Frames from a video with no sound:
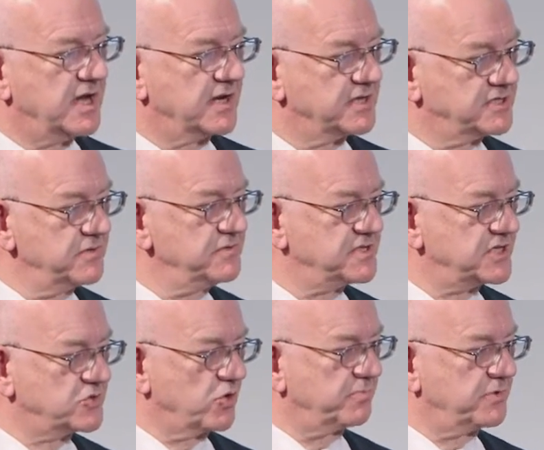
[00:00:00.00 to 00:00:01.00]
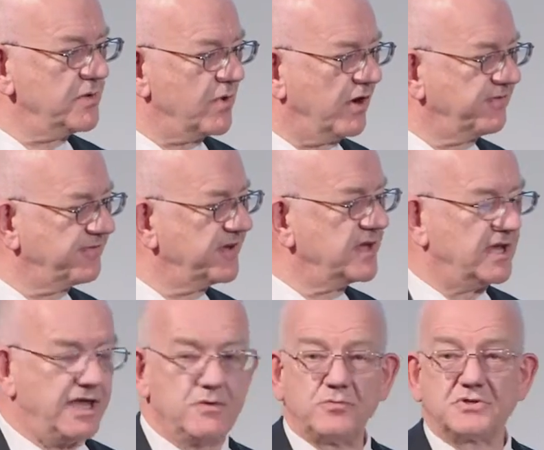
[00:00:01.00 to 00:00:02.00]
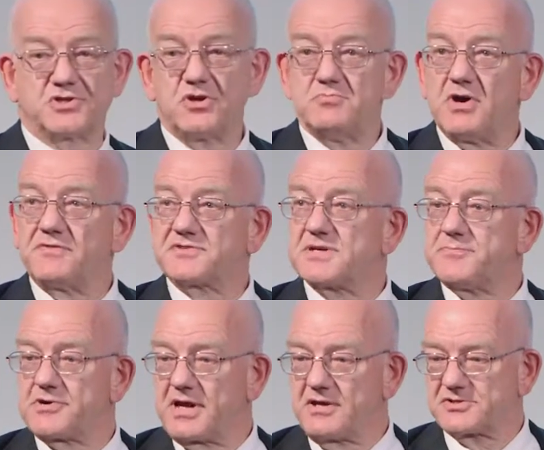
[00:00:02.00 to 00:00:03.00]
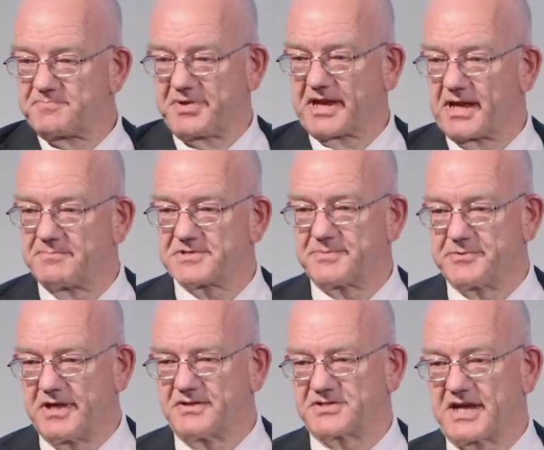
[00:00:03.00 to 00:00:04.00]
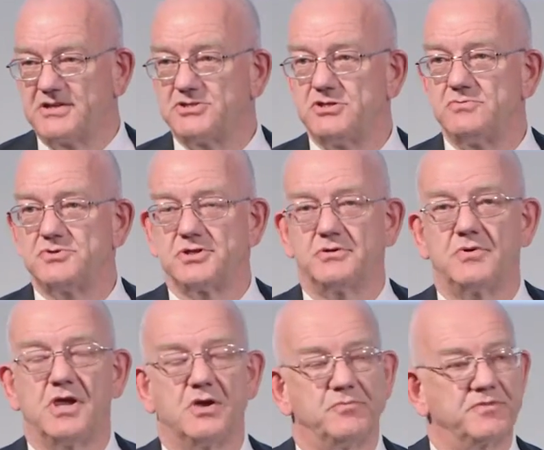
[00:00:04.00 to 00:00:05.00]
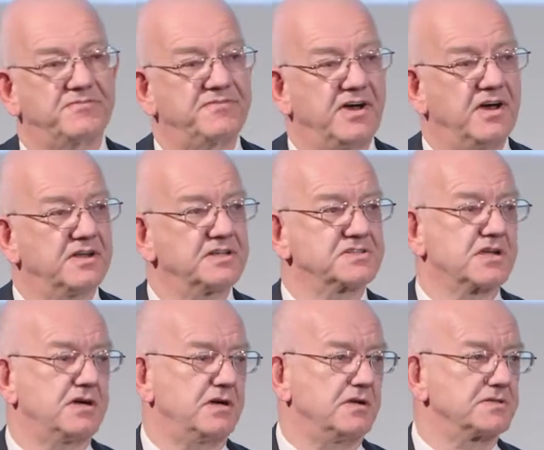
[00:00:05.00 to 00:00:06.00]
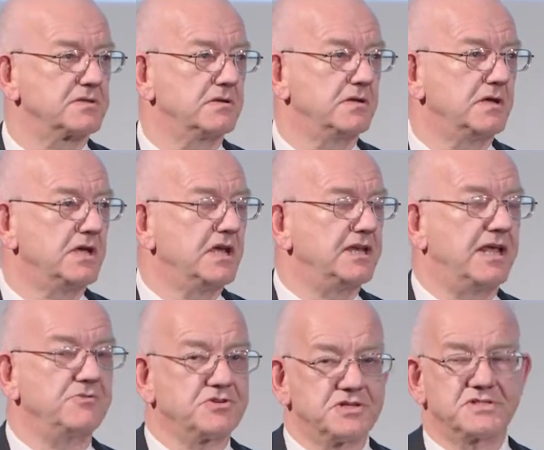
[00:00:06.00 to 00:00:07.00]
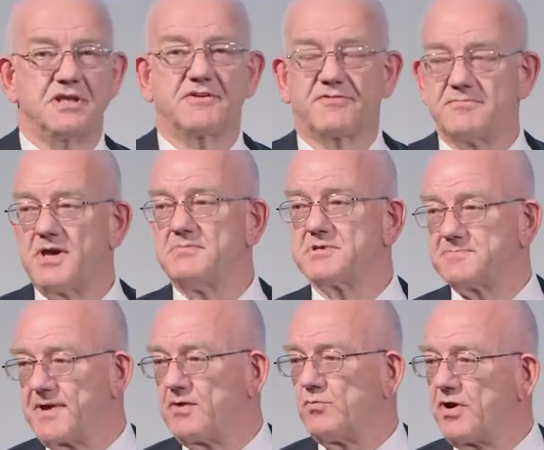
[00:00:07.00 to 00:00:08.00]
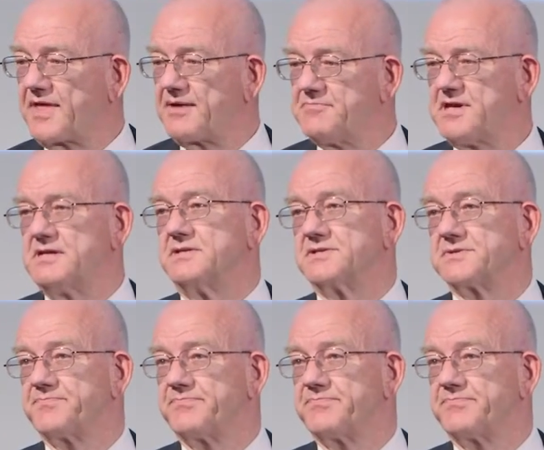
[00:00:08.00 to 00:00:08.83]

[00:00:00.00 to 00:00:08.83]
and as soon as it's dropped you off, it will zoom off somewhere else and pick up someone else. Hence, you do with far less cars. Now, just think for a moment about what that means.